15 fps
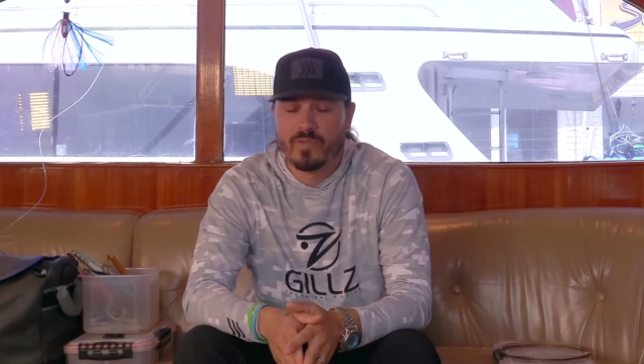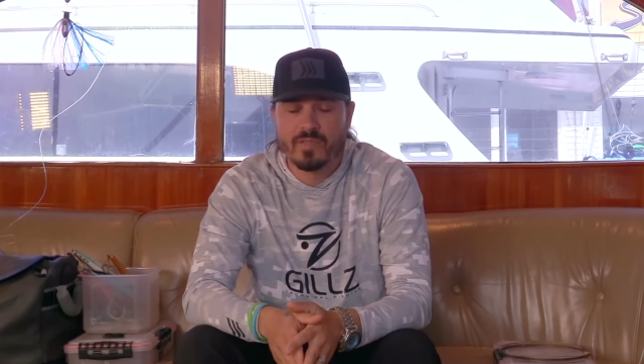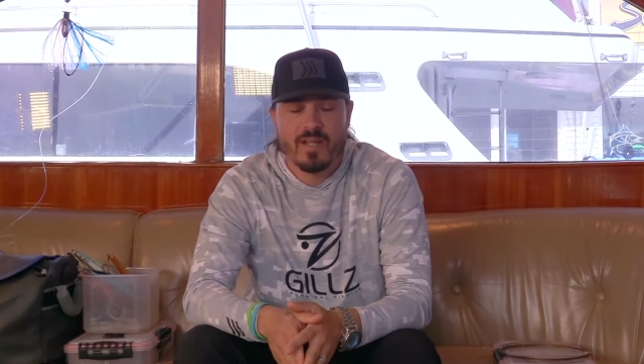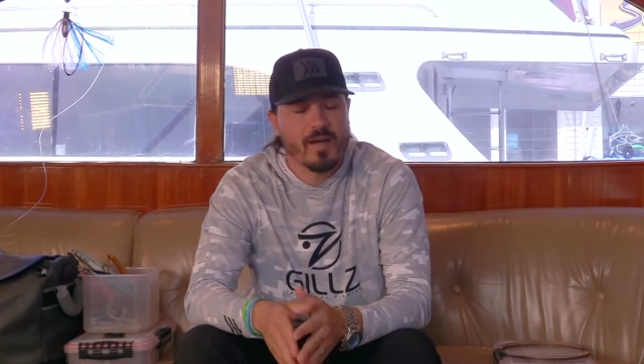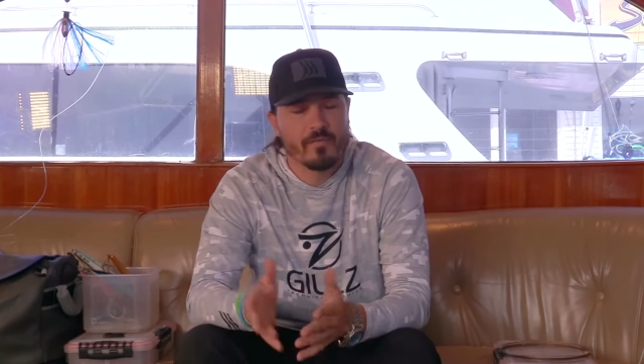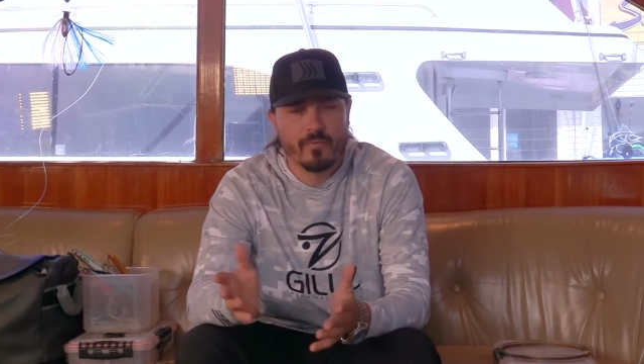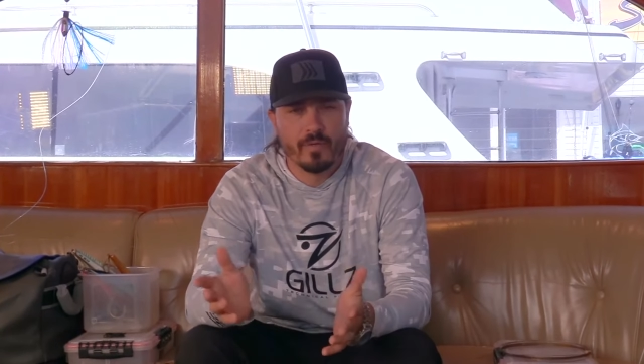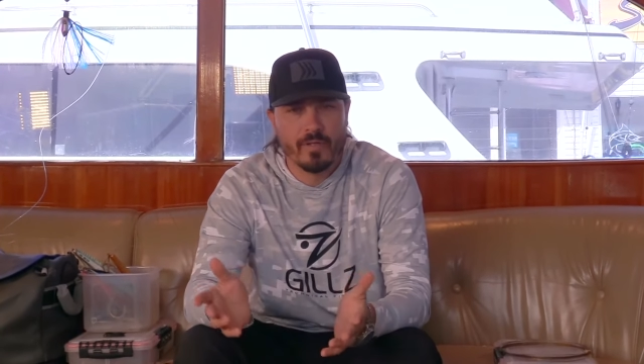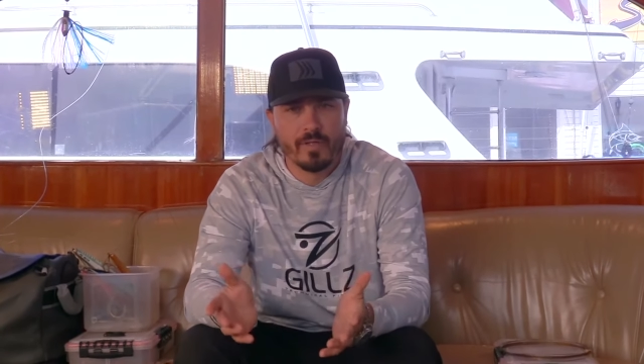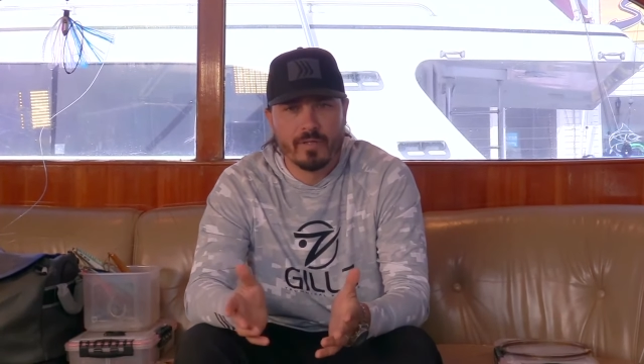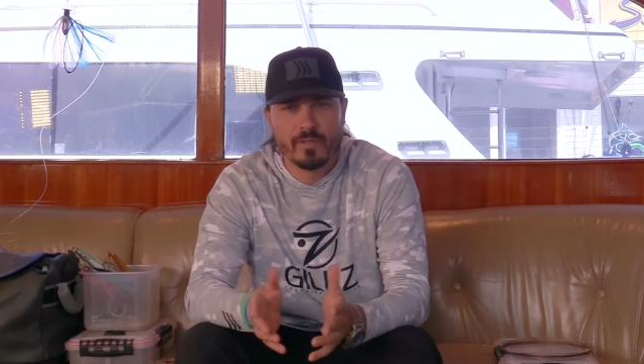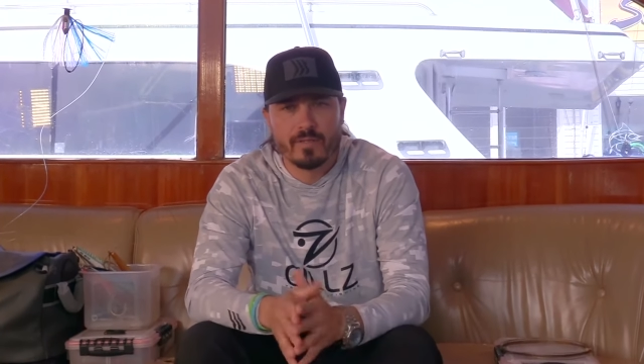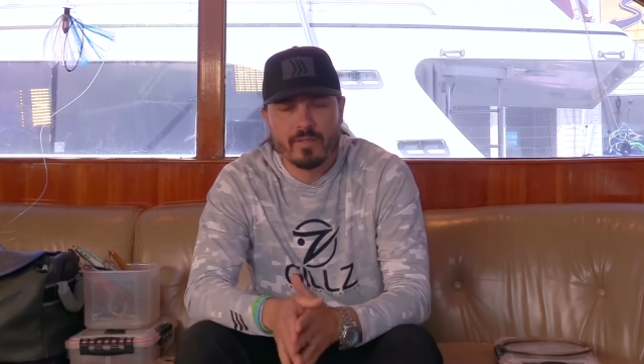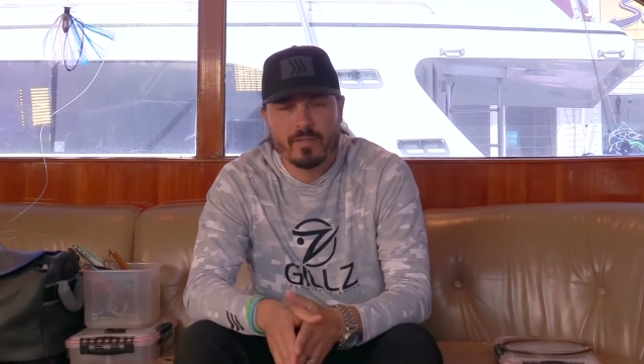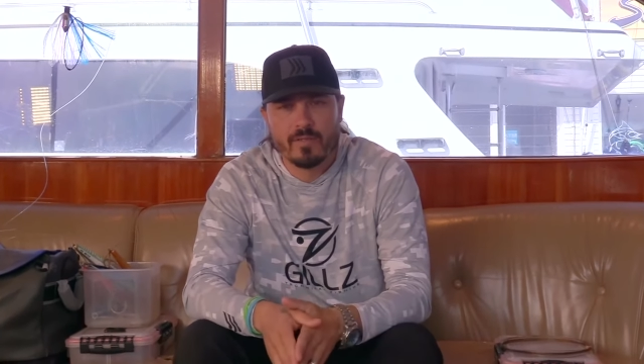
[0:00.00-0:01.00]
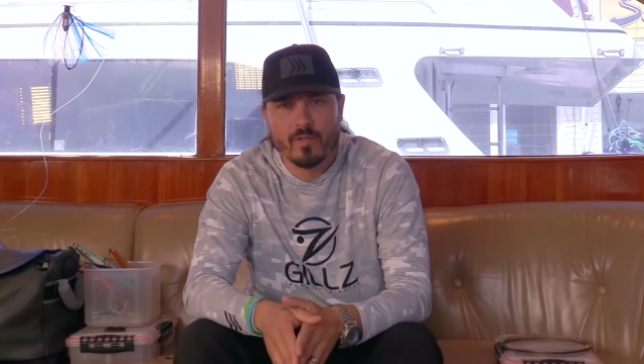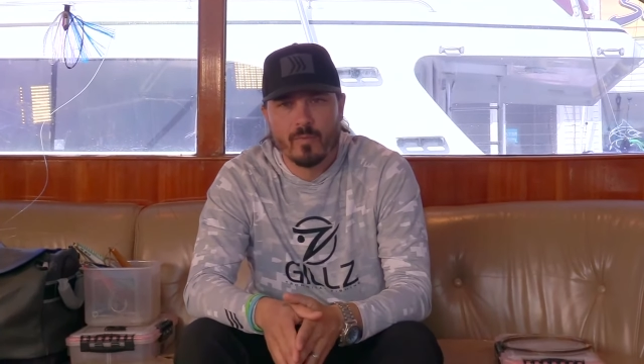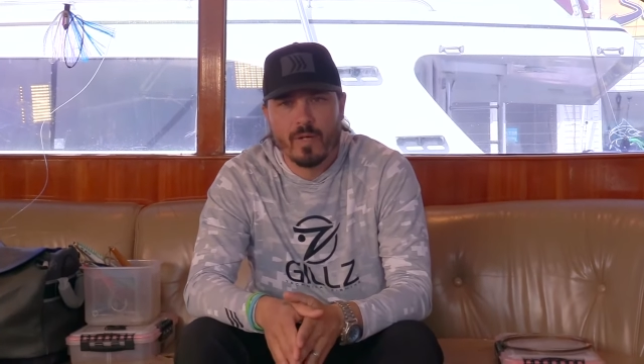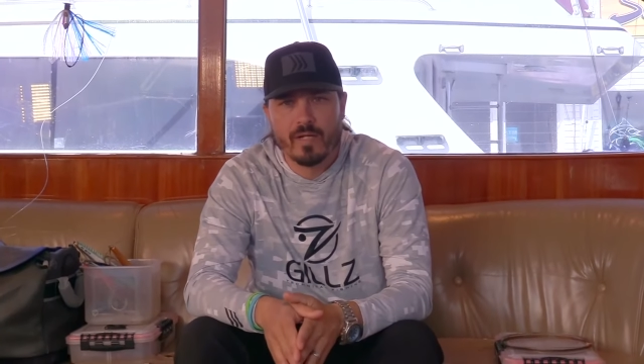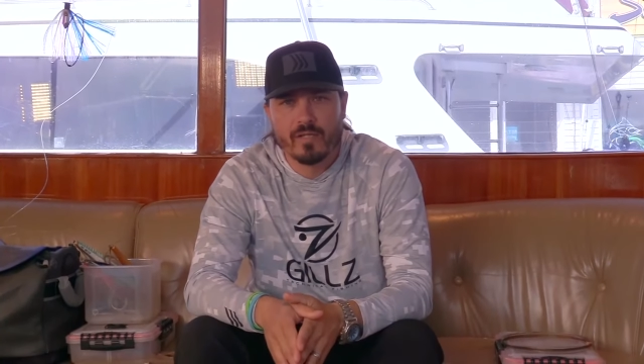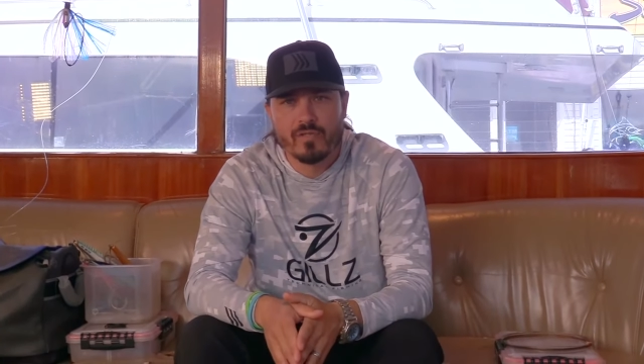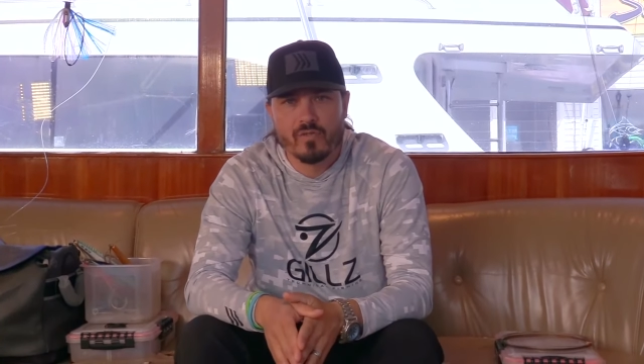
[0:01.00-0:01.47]
It's not fun.
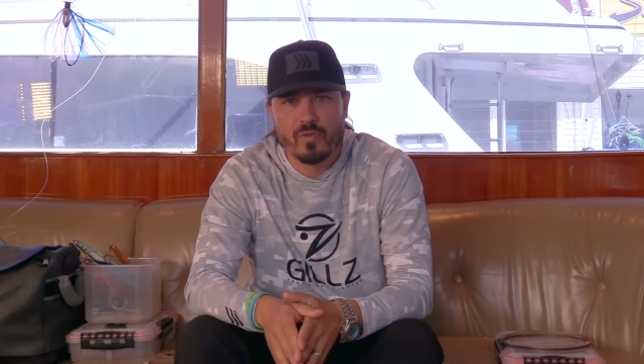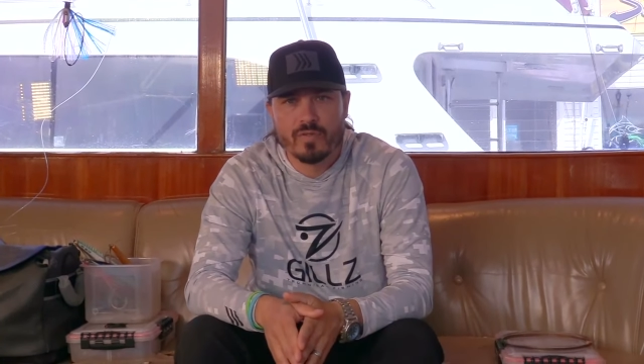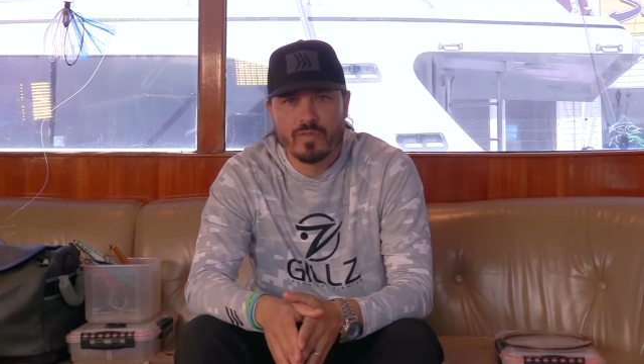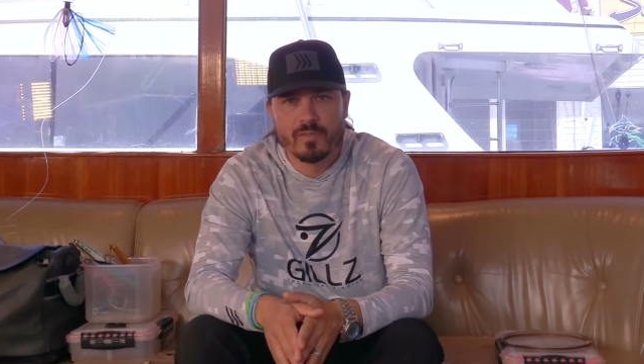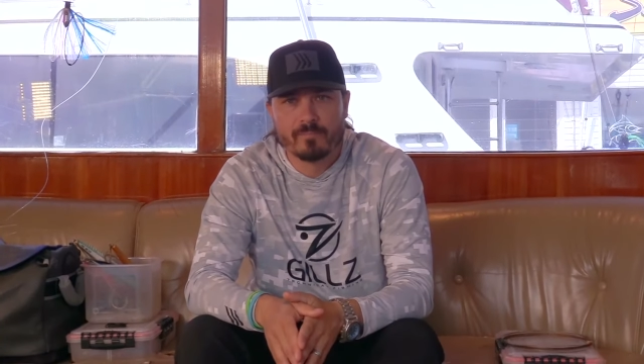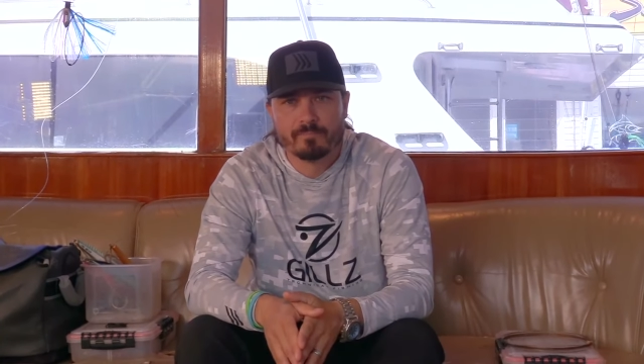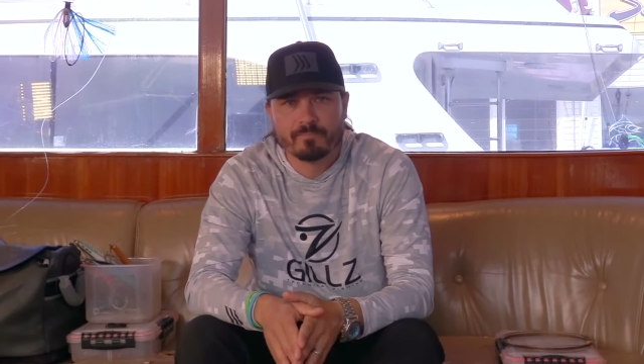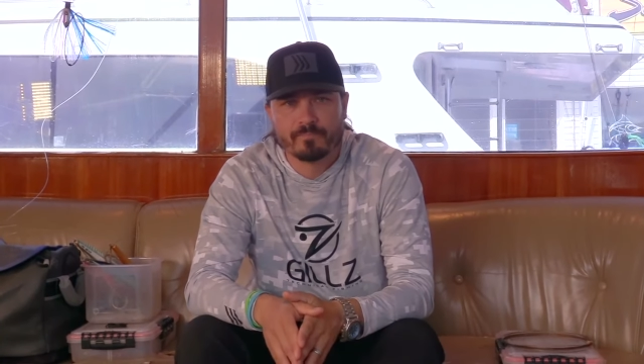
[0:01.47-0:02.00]
Nobody enjoys it.